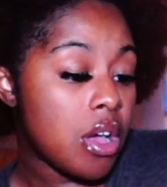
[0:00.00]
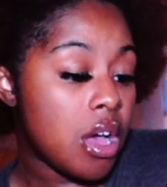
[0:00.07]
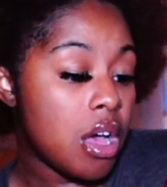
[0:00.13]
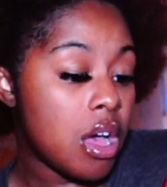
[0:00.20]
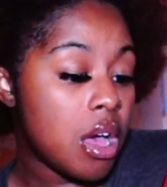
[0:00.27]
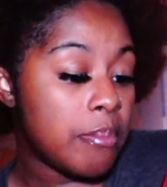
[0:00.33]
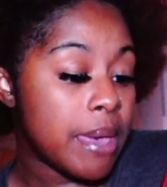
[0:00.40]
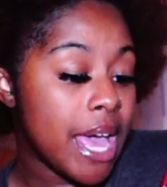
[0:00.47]

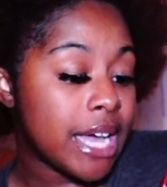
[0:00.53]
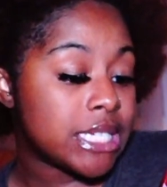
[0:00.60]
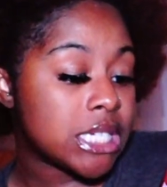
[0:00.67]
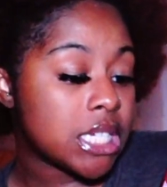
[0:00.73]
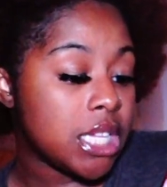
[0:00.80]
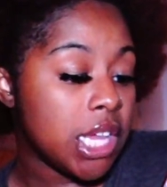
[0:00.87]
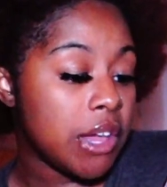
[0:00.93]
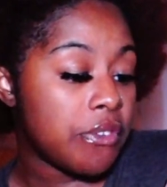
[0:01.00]

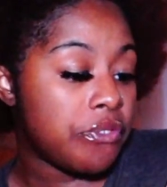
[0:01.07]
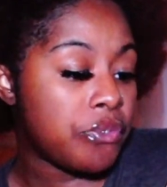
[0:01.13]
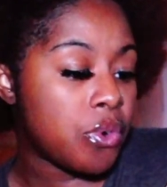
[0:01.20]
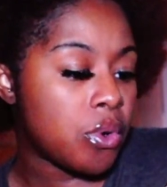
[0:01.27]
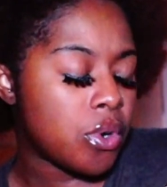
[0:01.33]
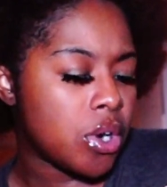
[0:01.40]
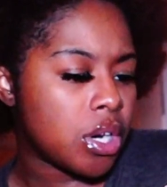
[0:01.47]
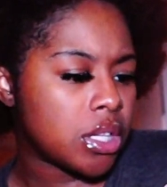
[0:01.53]
Excellent
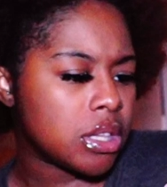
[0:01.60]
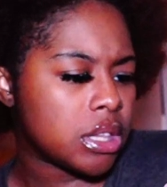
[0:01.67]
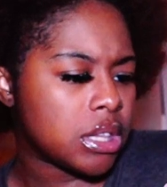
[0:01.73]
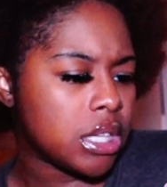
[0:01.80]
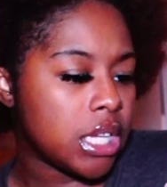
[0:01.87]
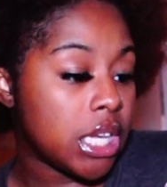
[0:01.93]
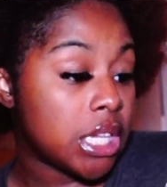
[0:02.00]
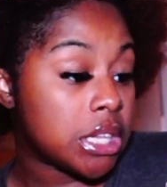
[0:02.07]
for
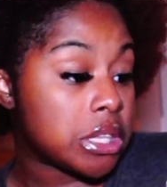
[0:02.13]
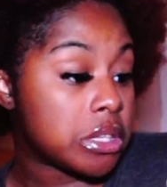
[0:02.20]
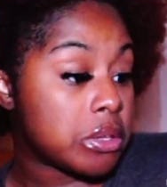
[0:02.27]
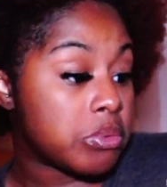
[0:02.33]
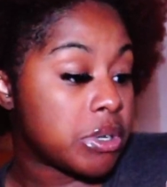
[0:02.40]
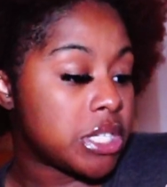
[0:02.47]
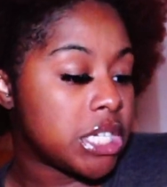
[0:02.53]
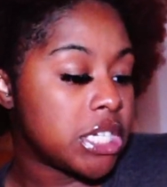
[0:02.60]

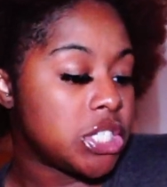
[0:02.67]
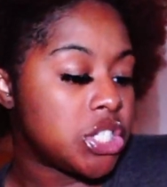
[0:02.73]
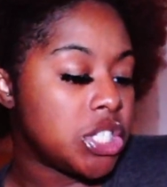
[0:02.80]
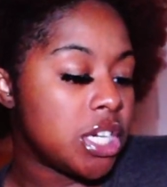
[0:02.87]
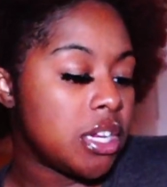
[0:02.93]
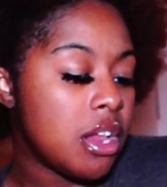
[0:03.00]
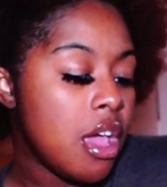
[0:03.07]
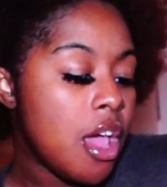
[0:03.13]
length
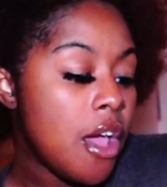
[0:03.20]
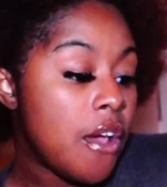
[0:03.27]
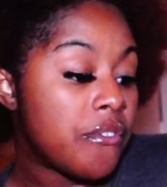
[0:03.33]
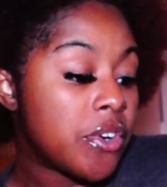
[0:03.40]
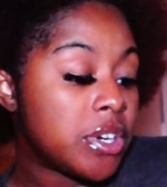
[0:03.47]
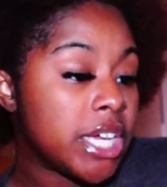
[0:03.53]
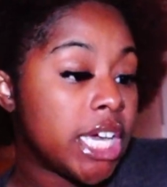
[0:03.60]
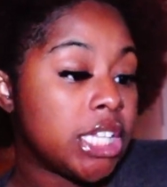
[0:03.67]
retention
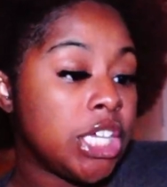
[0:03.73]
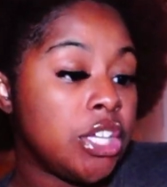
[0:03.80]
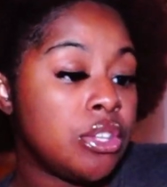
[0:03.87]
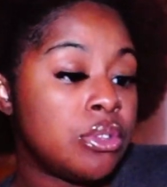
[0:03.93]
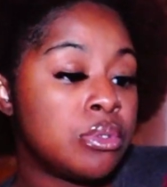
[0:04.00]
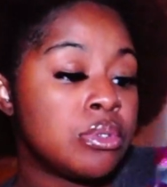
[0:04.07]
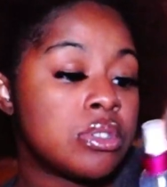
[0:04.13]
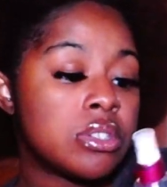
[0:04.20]
for daily
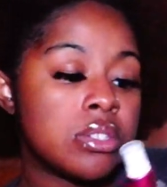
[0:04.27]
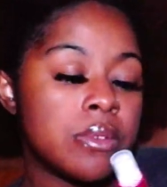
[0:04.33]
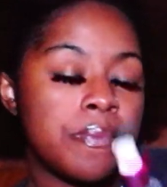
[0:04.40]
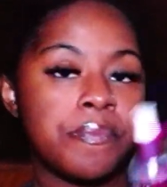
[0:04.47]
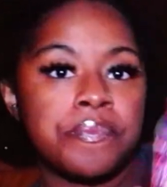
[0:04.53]
use.